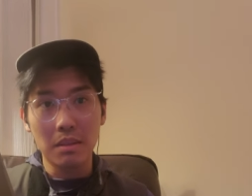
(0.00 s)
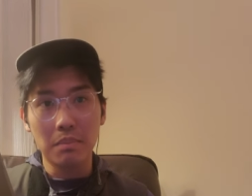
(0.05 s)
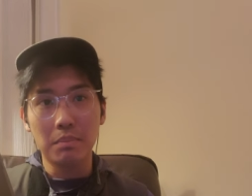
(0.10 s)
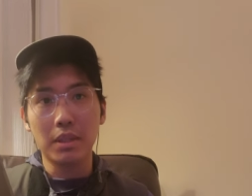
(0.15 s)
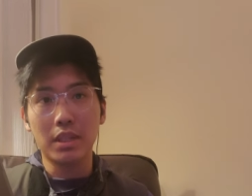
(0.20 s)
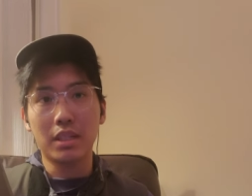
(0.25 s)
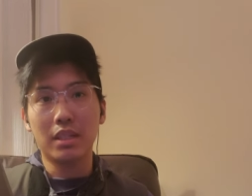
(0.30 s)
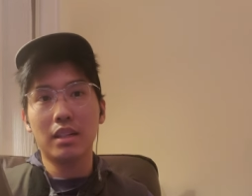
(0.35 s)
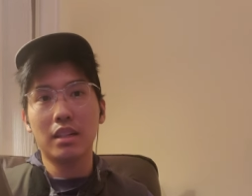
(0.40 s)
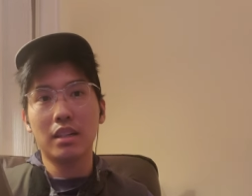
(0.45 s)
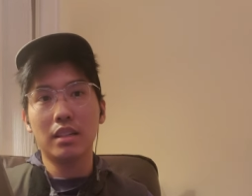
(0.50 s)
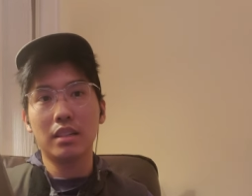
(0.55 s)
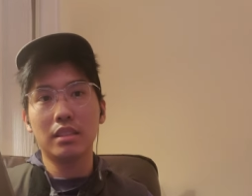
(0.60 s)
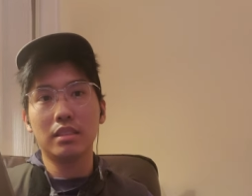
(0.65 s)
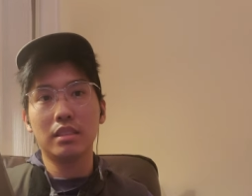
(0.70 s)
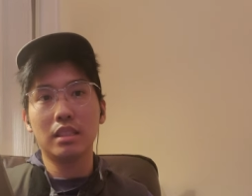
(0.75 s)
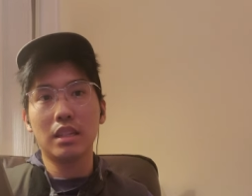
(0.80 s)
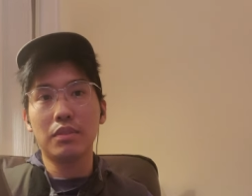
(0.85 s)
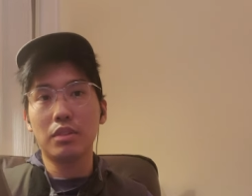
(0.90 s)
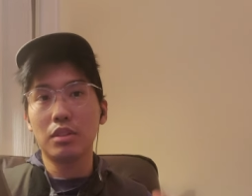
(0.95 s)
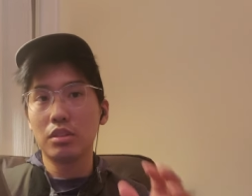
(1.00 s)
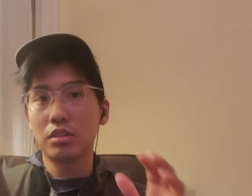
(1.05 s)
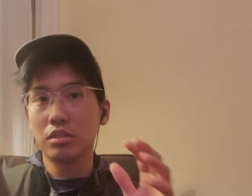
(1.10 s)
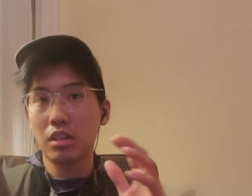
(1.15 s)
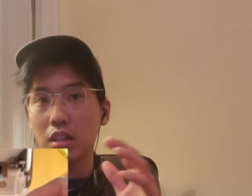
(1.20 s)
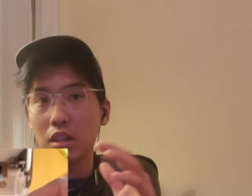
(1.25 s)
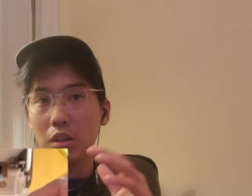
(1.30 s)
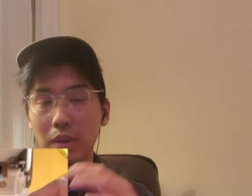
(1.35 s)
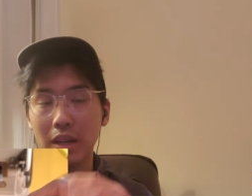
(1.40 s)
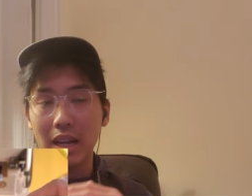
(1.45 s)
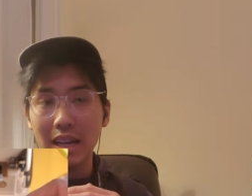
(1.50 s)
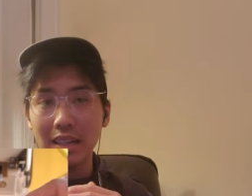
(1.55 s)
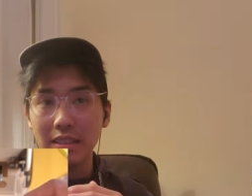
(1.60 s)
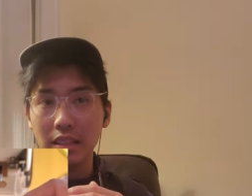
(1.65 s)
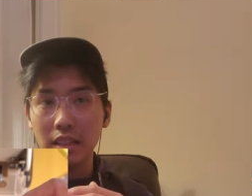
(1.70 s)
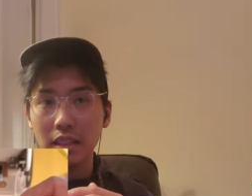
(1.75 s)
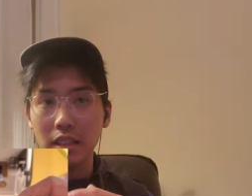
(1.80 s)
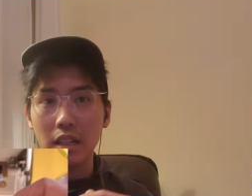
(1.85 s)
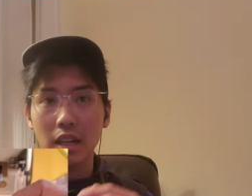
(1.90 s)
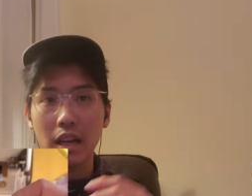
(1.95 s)
because if you saw what I
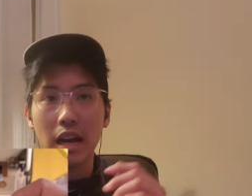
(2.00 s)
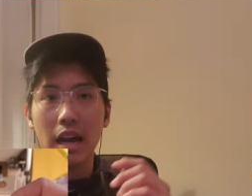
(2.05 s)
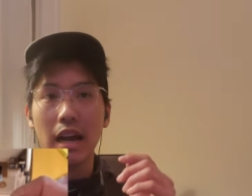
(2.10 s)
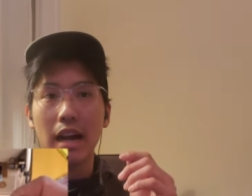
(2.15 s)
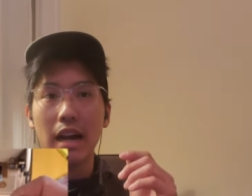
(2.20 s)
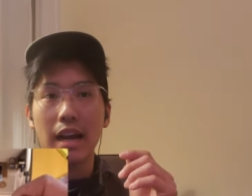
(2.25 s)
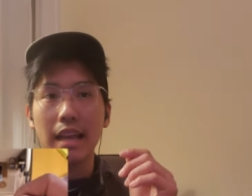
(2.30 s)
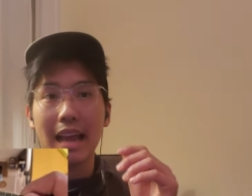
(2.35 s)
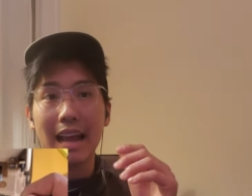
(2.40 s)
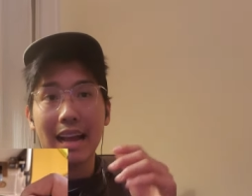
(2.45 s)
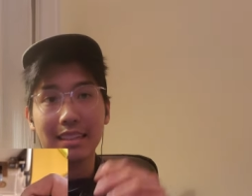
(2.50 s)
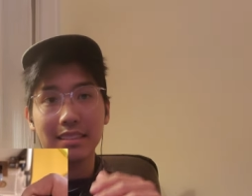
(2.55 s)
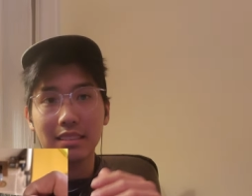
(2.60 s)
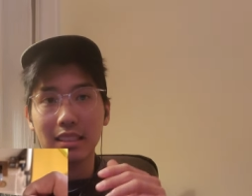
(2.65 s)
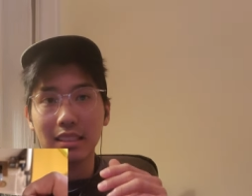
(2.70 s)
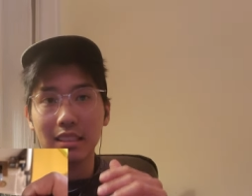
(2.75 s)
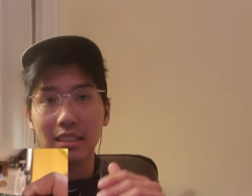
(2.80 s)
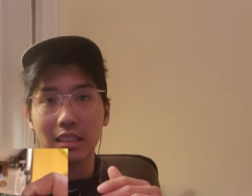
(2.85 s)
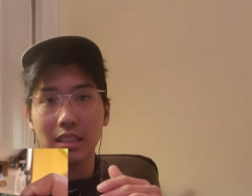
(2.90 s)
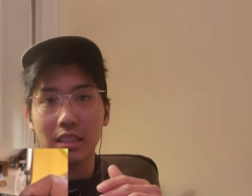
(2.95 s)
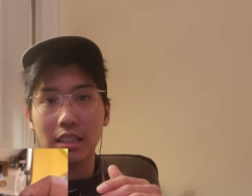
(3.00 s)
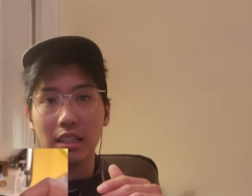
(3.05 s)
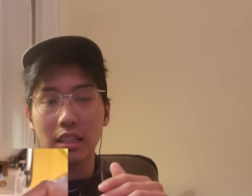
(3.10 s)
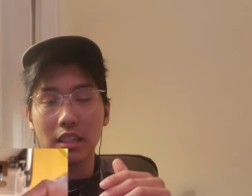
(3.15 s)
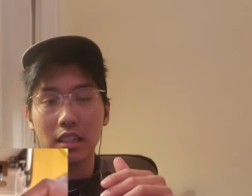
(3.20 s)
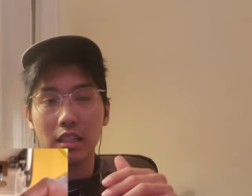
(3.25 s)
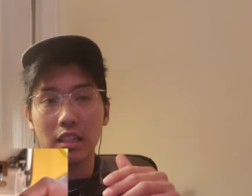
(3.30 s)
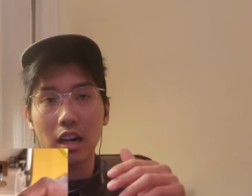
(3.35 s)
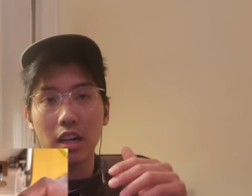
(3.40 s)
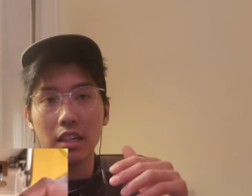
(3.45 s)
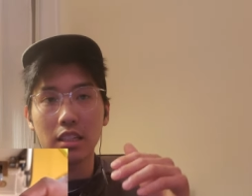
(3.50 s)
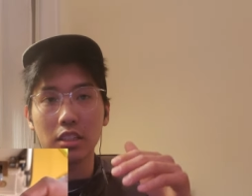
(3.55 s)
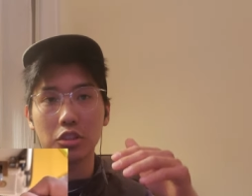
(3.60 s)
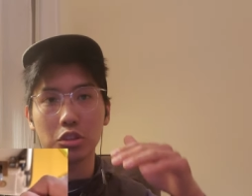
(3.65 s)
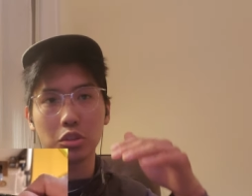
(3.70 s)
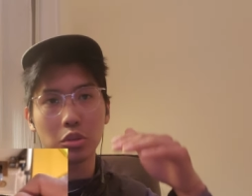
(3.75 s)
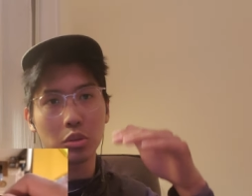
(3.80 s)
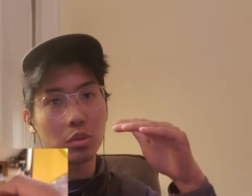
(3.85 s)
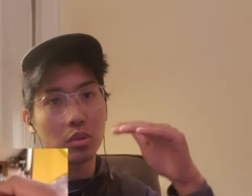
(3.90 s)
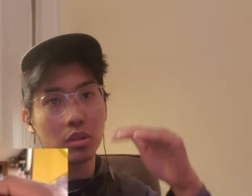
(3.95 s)
did, I accidentally cut
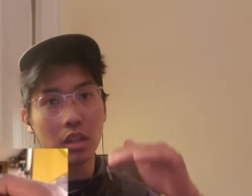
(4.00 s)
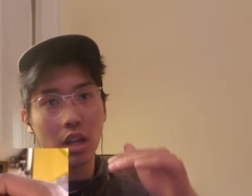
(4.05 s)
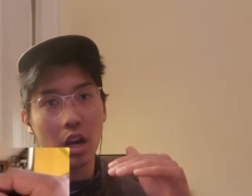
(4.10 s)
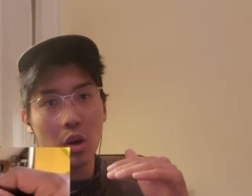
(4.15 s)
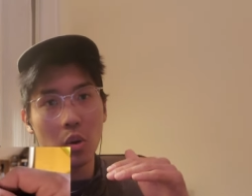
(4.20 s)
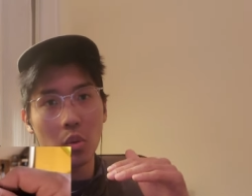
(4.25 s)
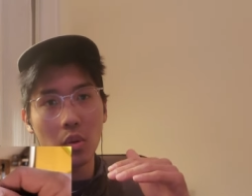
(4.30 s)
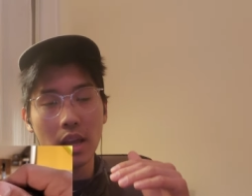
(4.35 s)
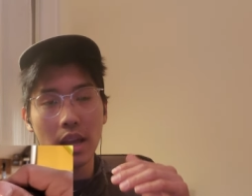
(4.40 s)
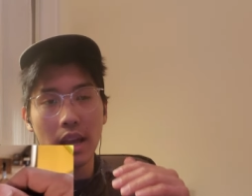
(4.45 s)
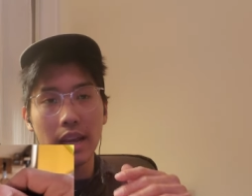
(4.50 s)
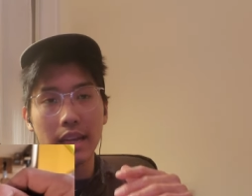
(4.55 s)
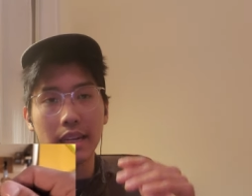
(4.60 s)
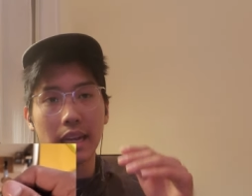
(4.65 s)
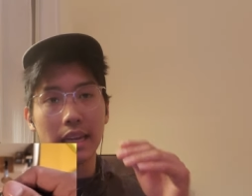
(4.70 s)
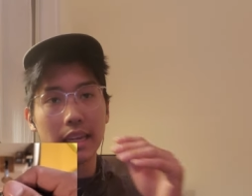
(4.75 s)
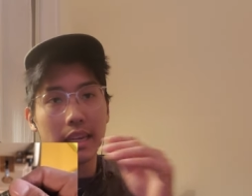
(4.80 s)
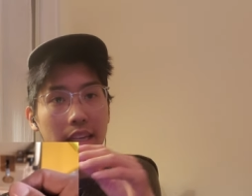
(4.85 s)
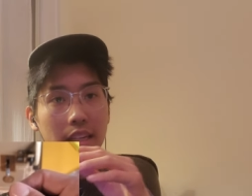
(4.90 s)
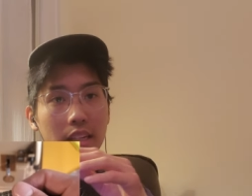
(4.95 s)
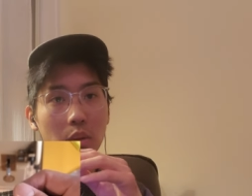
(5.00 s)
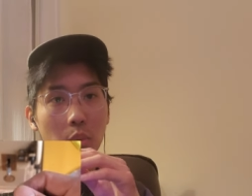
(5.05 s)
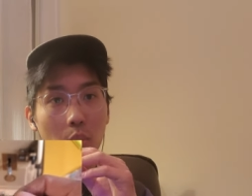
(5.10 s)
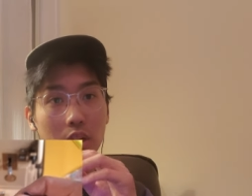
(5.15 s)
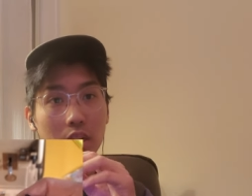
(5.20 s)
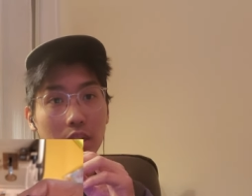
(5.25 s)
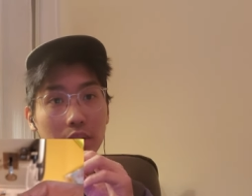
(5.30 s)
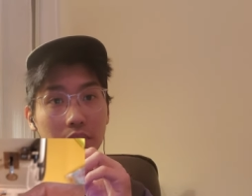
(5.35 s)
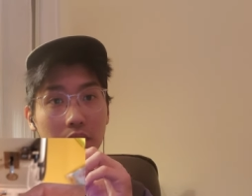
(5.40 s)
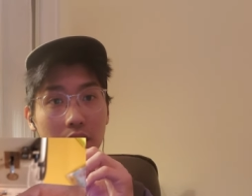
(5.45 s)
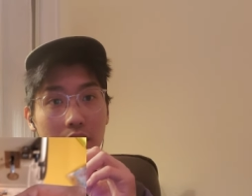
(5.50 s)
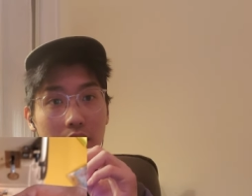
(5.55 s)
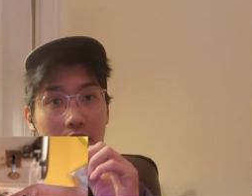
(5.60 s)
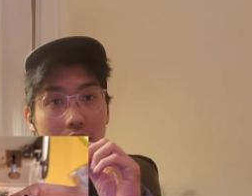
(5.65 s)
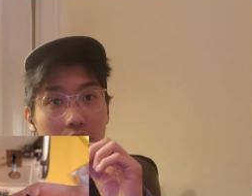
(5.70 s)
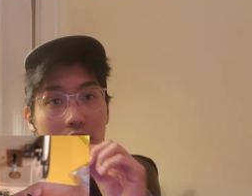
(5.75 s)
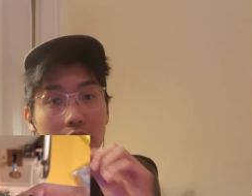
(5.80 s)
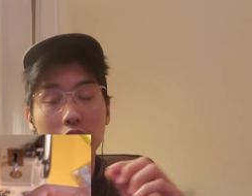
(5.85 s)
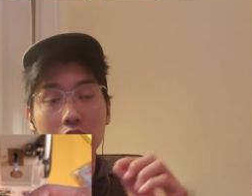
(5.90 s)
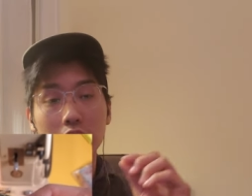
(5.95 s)
it too low and I hit one of the
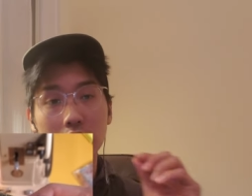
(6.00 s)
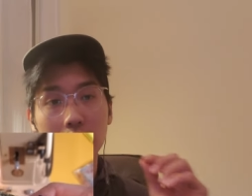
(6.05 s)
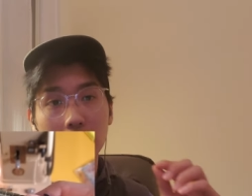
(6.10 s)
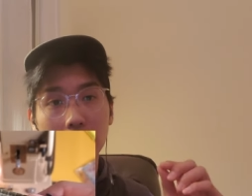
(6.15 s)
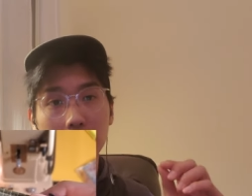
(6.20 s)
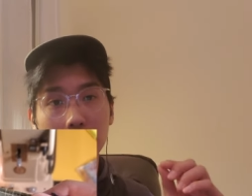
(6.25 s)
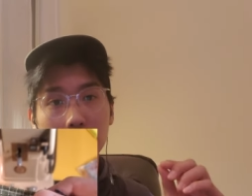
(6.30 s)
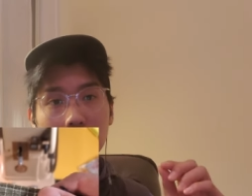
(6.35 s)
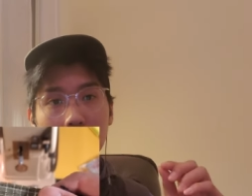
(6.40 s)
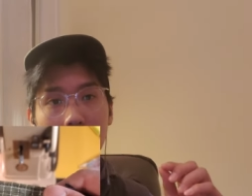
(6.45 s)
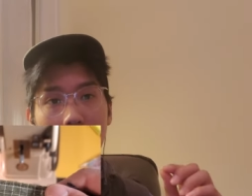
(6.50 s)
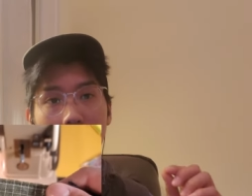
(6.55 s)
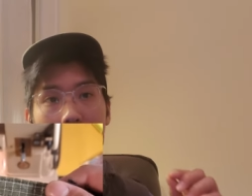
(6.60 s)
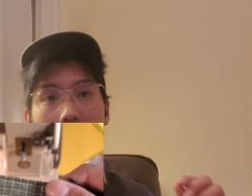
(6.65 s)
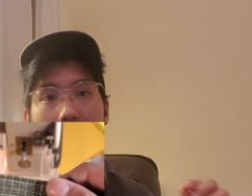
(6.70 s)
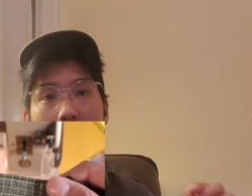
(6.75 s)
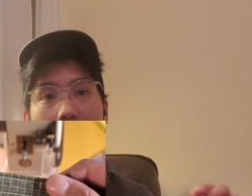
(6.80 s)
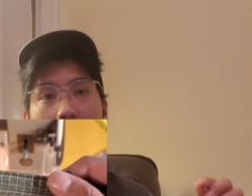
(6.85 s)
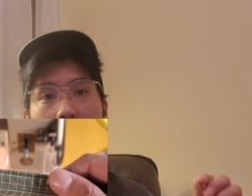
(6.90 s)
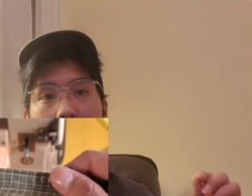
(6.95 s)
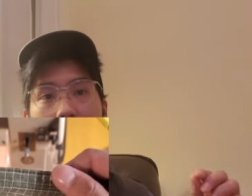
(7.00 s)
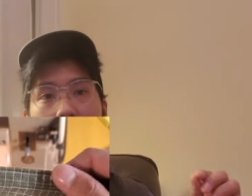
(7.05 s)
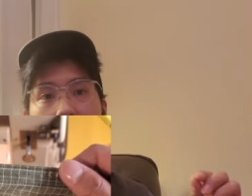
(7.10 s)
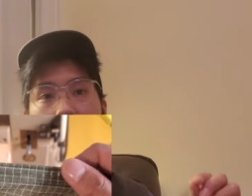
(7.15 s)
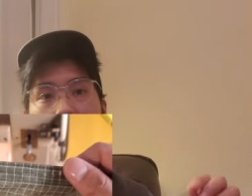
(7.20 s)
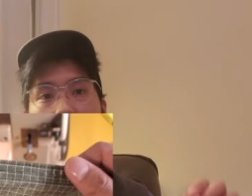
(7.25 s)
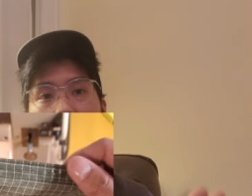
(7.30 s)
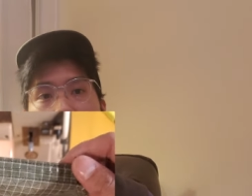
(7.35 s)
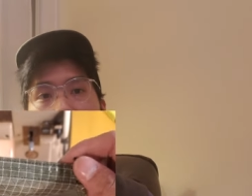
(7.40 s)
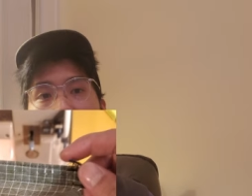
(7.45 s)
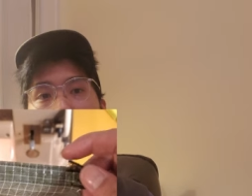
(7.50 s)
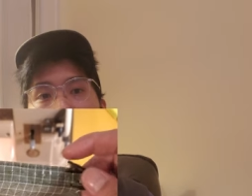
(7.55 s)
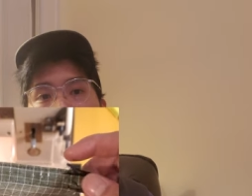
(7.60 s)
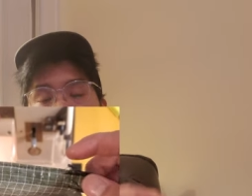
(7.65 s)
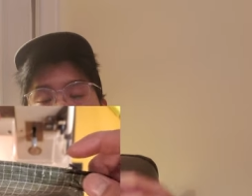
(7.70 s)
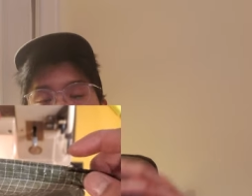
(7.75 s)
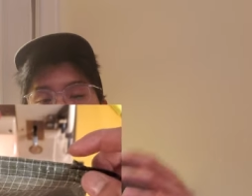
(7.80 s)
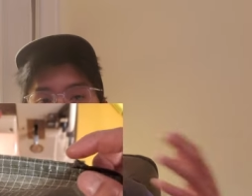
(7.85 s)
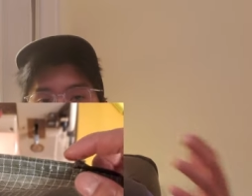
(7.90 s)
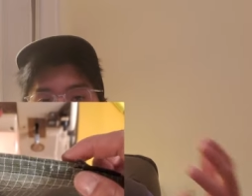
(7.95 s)
stitch seams, and that
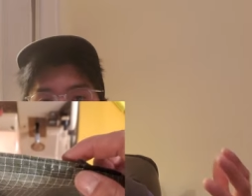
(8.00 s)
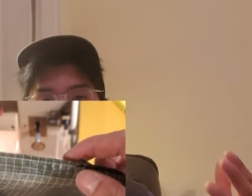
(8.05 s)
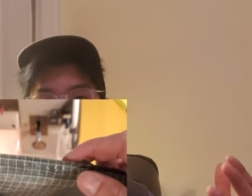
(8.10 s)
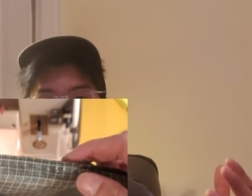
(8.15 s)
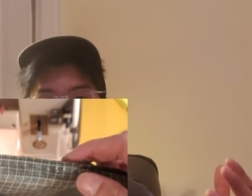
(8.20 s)
required